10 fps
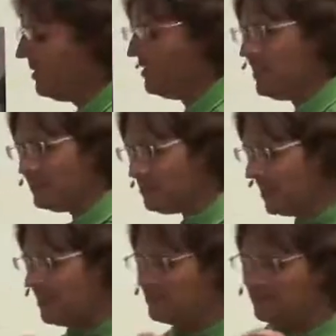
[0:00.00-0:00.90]
Now that
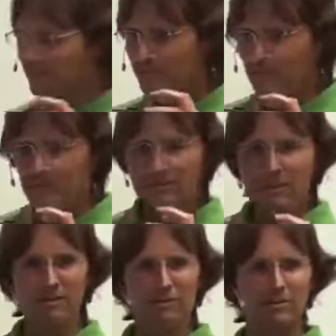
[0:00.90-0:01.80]
creates a
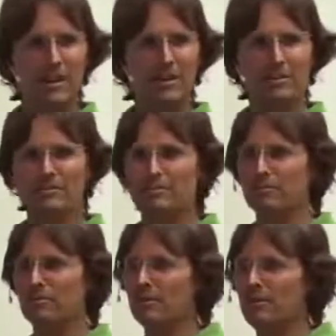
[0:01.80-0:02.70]
fertile ground
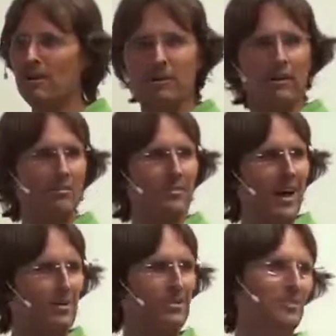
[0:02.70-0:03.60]
for a lot of
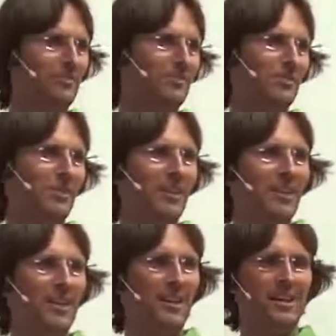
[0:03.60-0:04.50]
actions
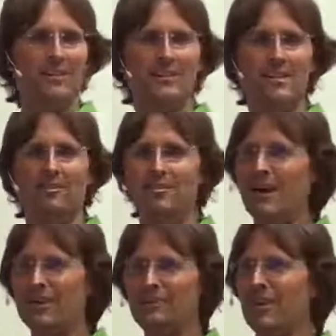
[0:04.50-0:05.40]
that
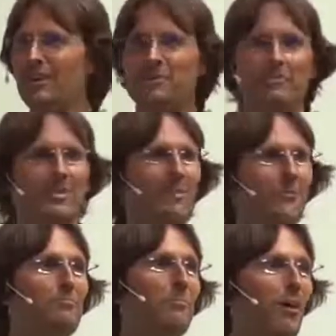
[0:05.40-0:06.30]
are out of harmony with
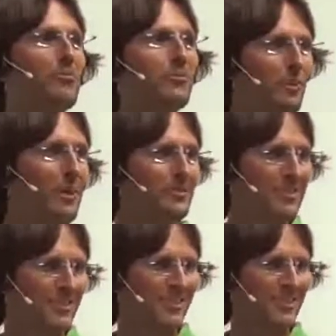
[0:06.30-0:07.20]
love in both
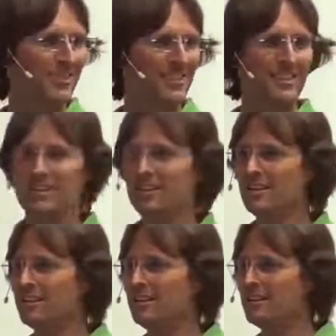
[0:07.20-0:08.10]
directions.
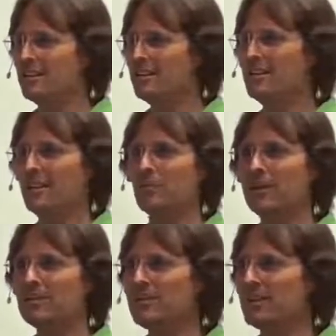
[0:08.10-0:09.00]
Now
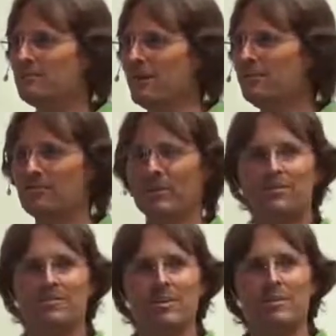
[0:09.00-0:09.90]
when I say in both
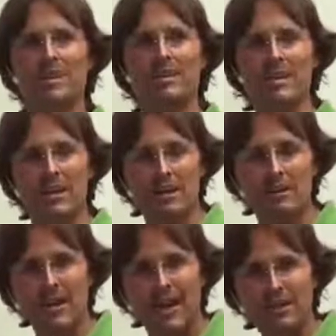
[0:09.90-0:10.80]
directions, I mean
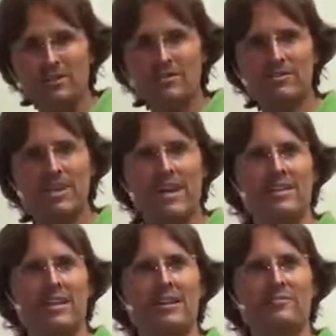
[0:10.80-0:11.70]
actions
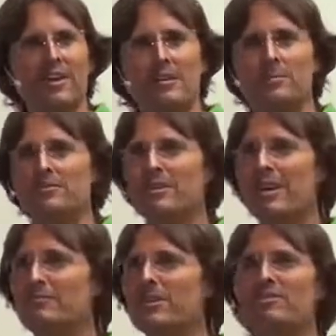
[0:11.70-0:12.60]
taken out of harmony with
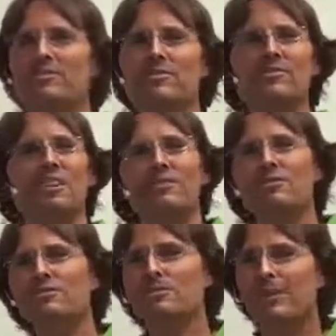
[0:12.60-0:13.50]
love because you think
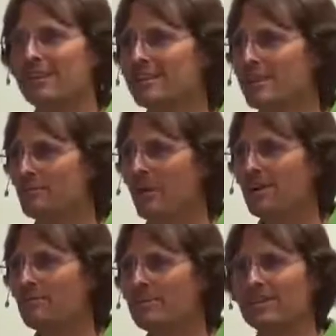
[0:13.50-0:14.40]
you should be able to get
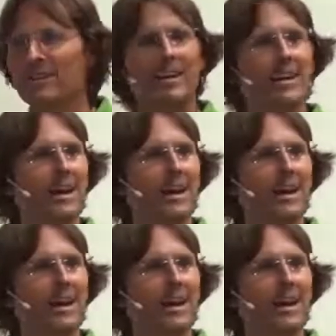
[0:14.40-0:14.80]
away with it,